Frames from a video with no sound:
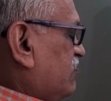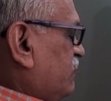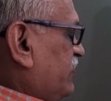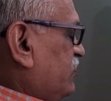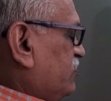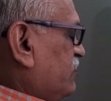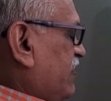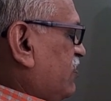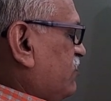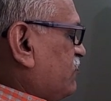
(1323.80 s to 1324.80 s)
We know the
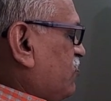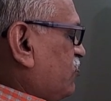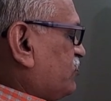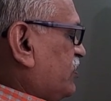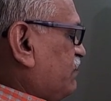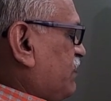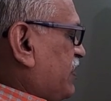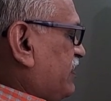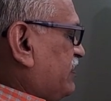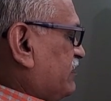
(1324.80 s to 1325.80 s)
value of cos n
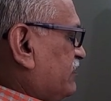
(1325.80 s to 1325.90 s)
pi